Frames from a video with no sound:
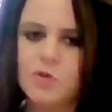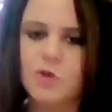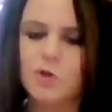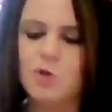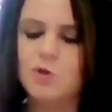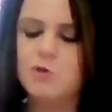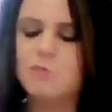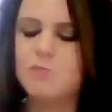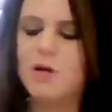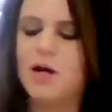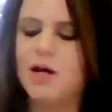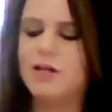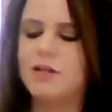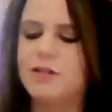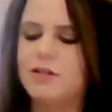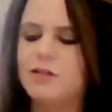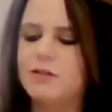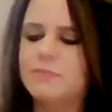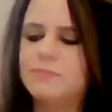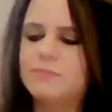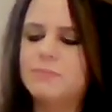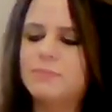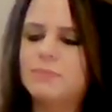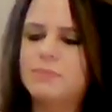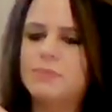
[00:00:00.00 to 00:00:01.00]
who am I
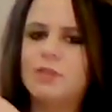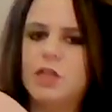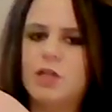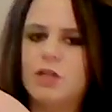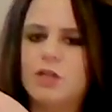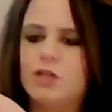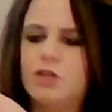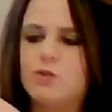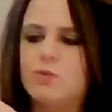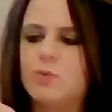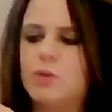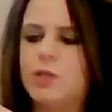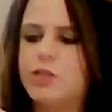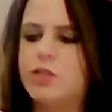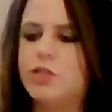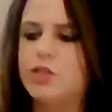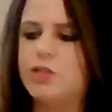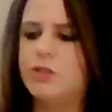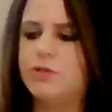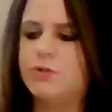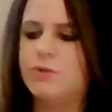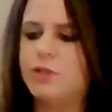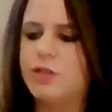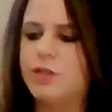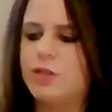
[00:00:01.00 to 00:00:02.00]
to tell you what to
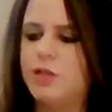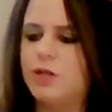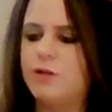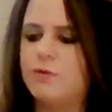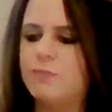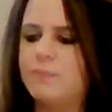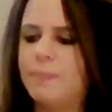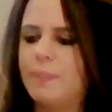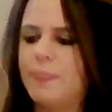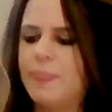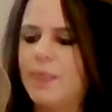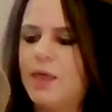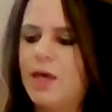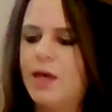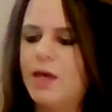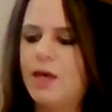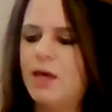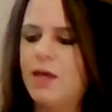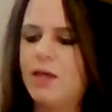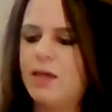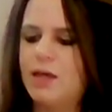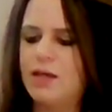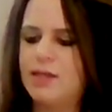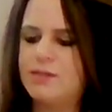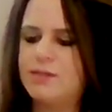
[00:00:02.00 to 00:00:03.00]
do?
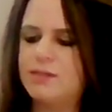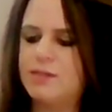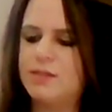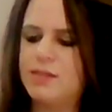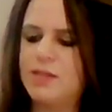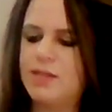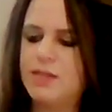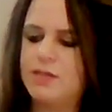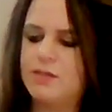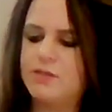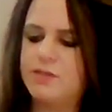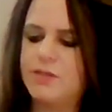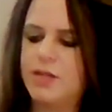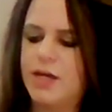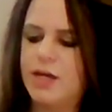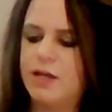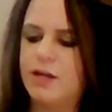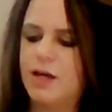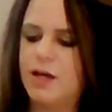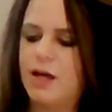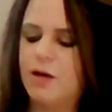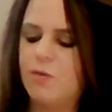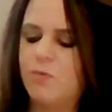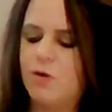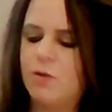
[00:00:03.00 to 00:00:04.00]
That's the thing, is
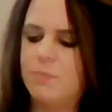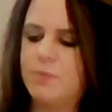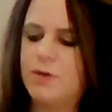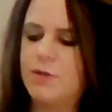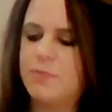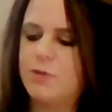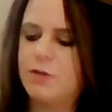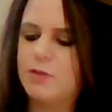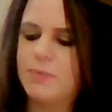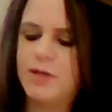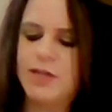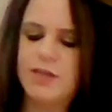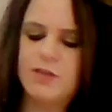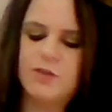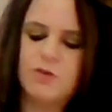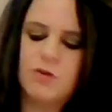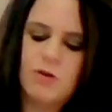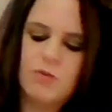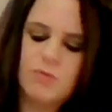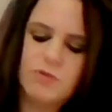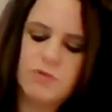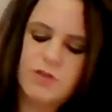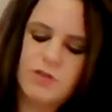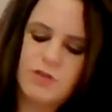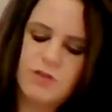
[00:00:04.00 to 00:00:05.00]
I want people to make their
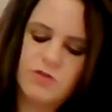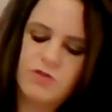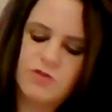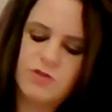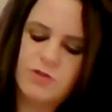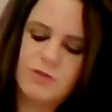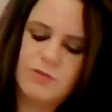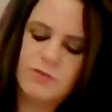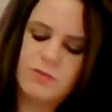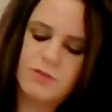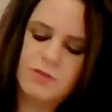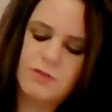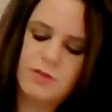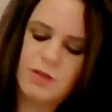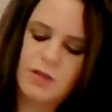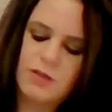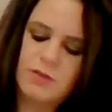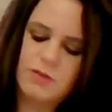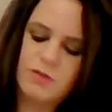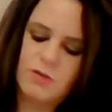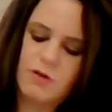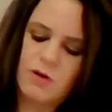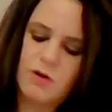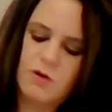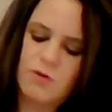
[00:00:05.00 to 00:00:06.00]
own decisions,
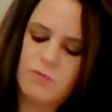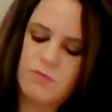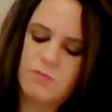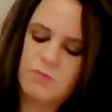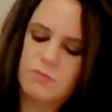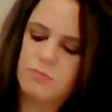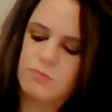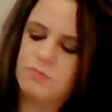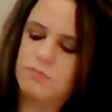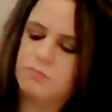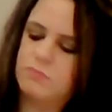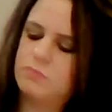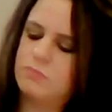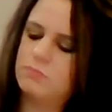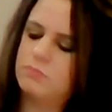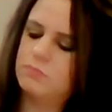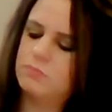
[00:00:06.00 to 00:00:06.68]
and their own